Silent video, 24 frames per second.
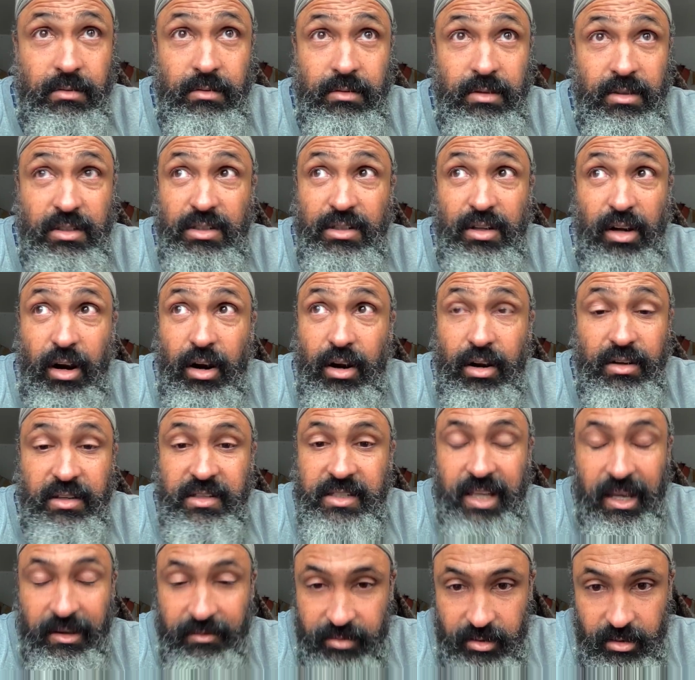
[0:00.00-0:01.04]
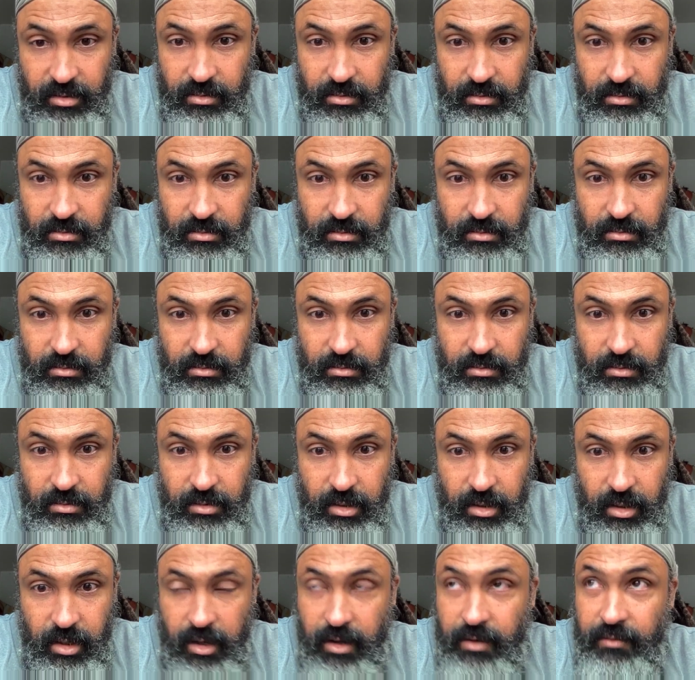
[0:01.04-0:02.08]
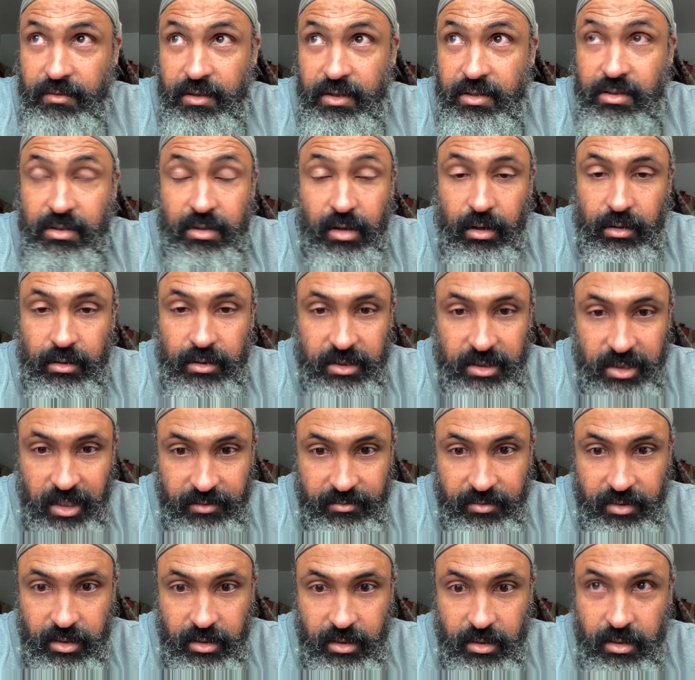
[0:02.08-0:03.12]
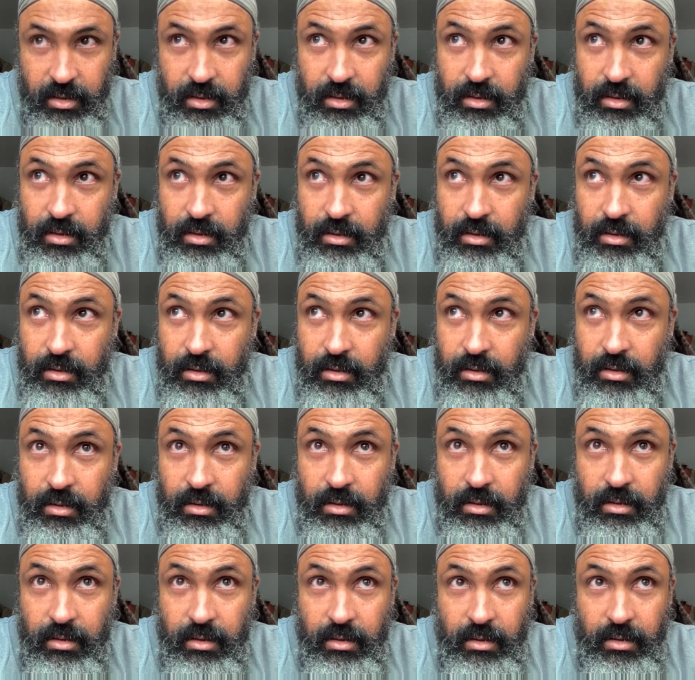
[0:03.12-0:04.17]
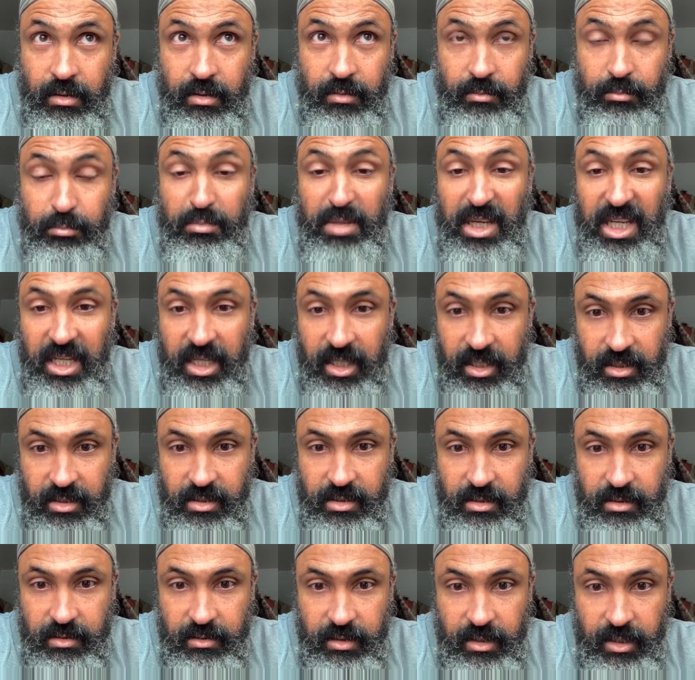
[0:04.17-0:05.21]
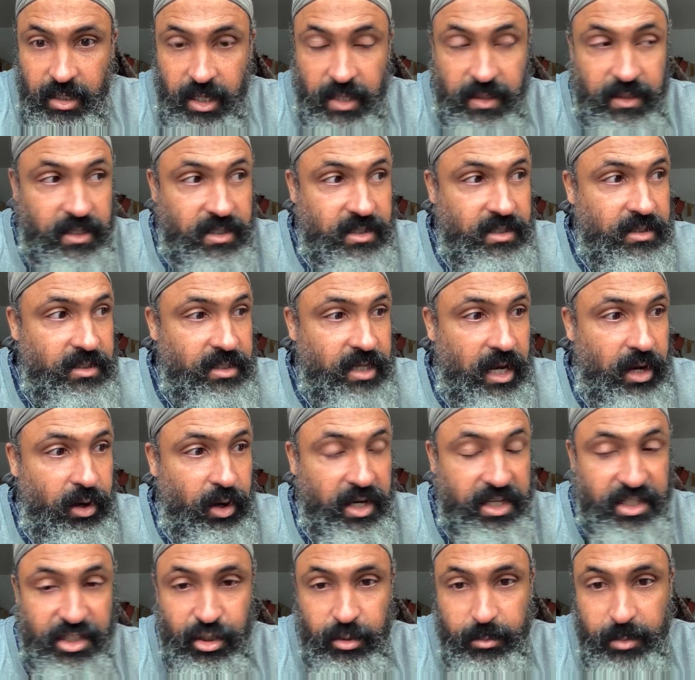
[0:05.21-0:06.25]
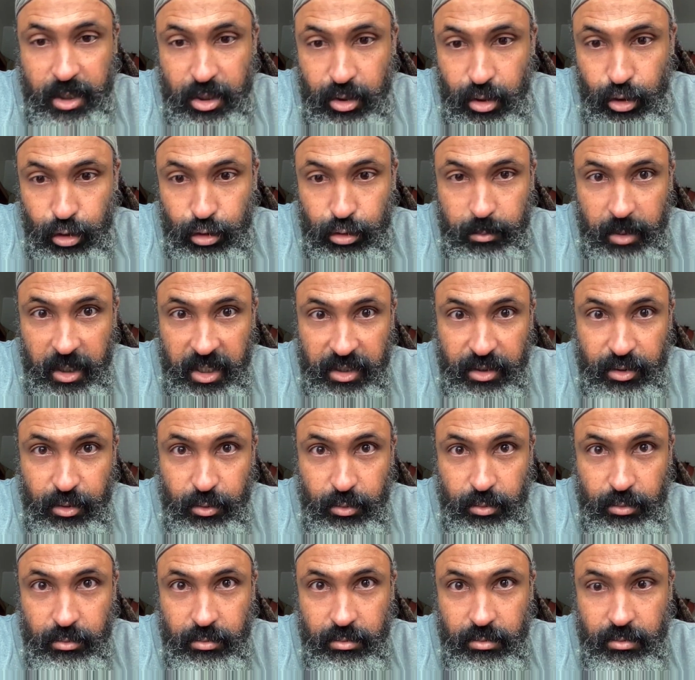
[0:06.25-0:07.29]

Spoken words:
Star 7 of the Star 7 beings, and this is how I shall be called by you.